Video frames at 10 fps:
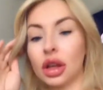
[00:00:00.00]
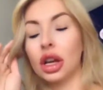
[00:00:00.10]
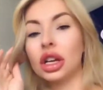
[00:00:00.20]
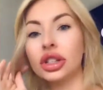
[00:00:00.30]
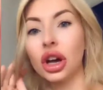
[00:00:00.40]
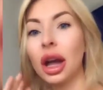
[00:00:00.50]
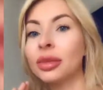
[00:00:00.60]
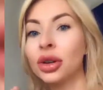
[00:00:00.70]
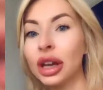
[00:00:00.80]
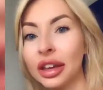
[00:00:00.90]
So I'm
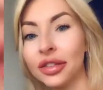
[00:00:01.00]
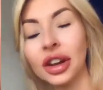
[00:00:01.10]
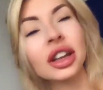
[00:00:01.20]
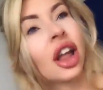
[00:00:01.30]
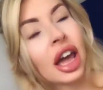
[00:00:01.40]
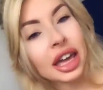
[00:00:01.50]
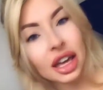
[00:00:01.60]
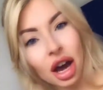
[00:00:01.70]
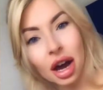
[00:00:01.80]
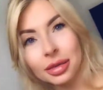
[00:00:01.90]
not even
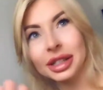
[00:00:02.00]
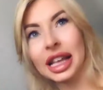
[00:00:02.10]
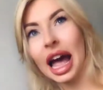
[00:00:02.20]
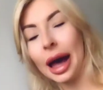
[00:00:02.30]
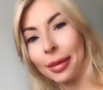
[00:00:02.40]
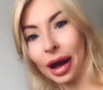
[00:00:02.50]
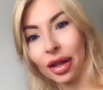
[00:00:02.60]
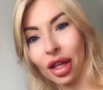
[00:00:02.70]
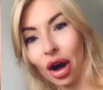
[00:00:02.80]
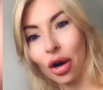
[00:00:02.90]
like upset about
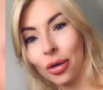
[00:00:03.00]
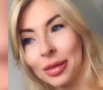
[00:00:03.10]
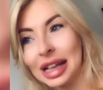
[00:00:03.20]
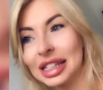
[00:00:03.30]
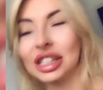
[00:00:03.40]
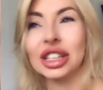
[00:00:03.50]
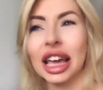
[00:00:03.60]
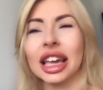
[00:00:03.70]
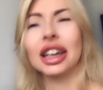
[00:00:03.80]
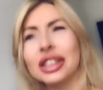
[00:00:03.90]
the whole message
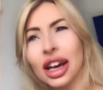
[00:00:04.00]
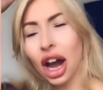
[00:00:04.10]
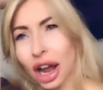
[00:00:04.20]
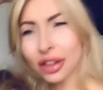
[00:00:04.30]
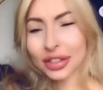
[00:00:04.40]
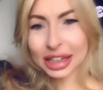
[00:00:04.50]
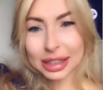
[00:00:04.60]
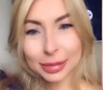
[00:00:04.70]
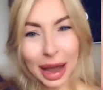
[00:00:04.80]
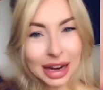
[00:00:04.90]
thing because I kind of
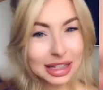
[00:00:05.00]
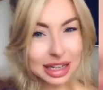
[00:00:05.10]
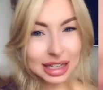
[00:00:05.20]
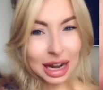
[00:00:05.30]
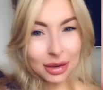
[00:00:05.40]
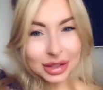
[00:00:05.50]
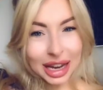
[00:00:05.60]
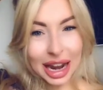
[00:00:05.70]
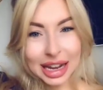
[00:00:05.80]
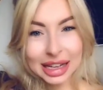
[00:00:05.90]
expect it
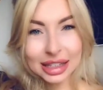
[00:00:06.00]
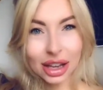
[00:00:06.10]
nowadays.